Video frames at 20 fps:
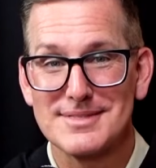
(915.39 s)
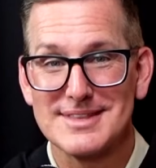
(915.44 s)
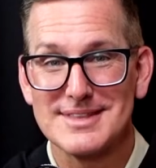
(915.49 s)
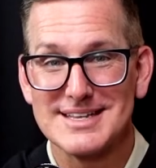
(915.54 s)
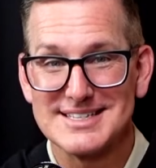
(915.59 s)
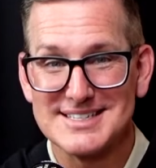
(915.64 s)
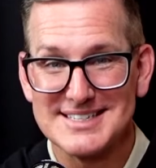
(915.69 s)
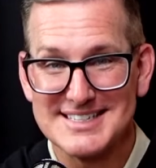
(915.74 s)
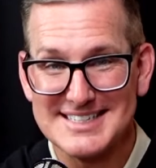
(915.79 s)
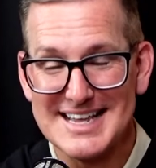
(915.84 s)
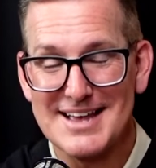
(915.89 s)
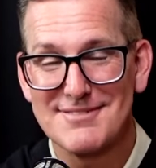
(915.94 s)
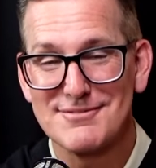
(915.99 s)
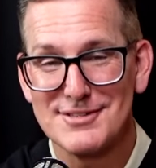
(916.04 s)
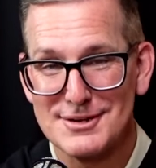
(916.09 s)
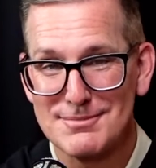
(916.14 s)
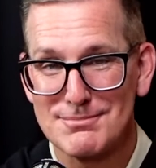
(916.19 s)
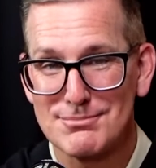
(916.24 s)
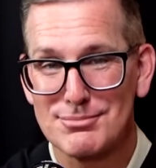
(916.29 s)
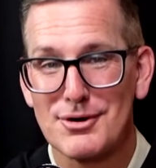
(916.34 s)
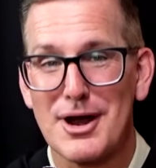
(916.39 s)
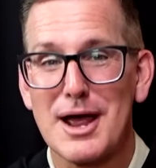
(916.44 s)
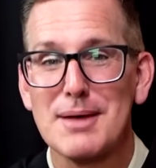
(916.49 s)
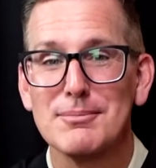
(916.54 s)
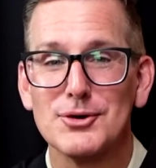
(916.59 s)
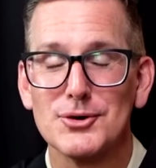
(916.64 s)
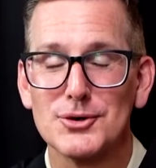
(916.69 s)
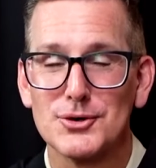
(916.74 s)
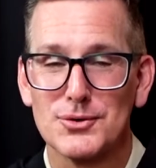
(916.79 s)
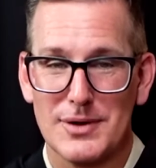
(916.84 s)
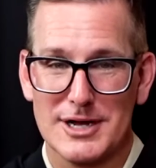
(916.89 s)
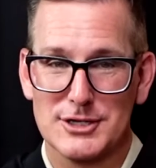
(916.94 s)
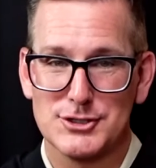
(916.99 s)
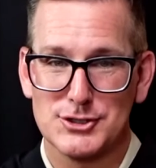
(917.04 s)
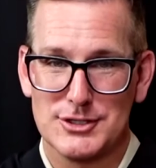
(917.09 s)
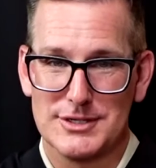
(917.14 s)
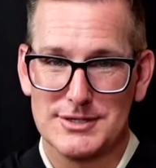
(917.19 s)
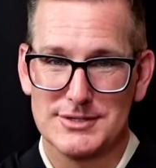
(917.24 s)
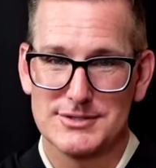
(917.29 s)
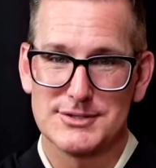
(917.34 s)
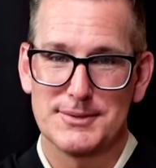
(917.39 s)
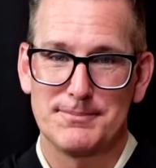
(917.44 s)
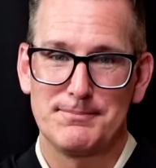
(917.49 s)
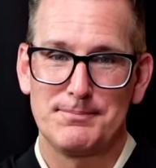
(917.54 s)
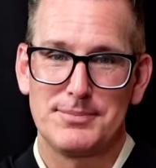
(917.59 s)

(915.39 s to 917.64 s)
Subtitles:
the 7 primal questions.